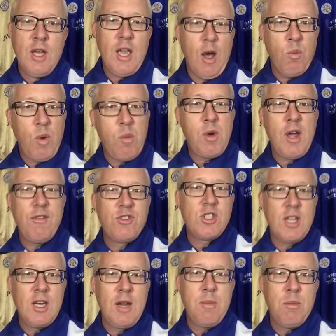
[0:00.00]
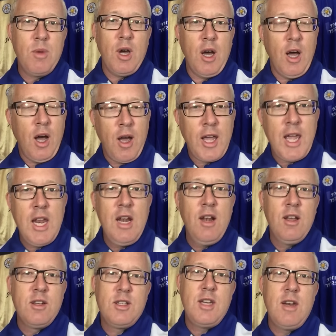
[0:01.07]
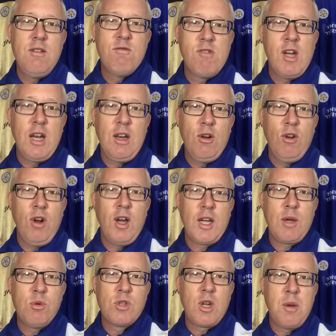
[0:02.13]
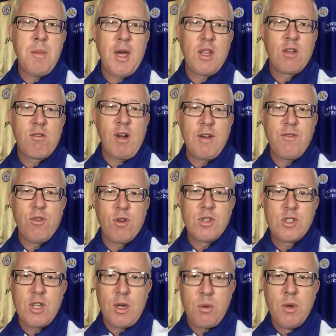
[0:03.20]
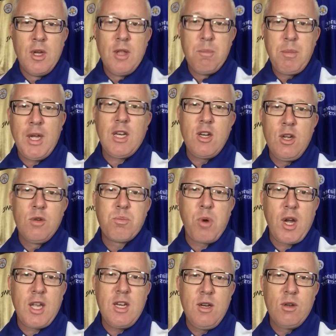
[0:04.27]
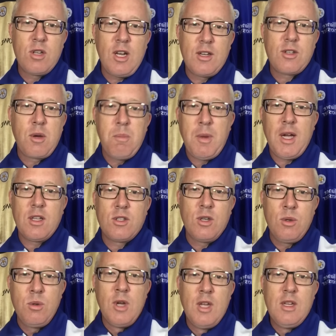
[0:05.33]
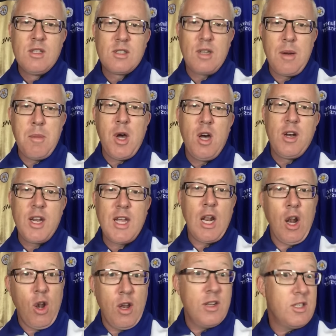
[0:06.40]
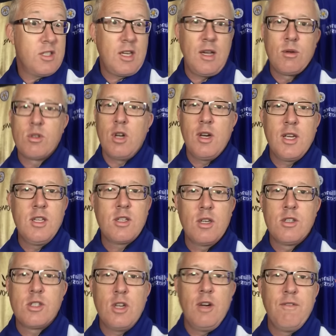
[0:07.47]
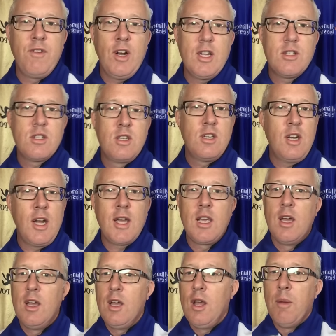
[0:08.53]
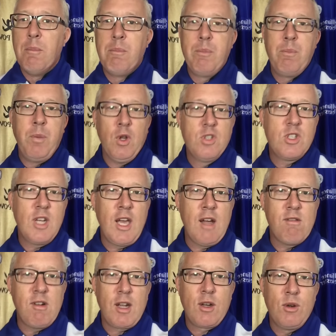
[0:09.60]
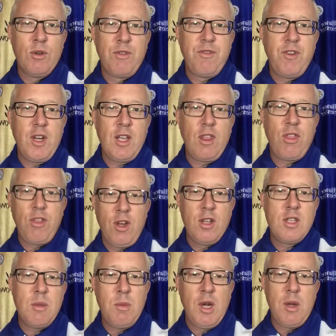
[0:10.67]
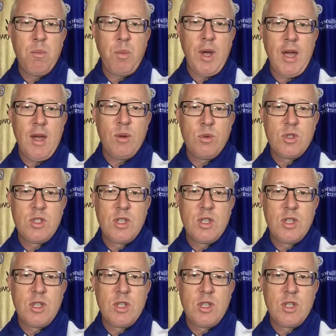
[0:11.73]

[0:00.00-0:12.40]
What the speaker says: And when we have seen him, Inler didn't really look like he was going to make the grade for us. So, big news, breaking news, let's come back to Slimani. Sounds like he's going to sign for Leicester today, busting our record fee, £30 million.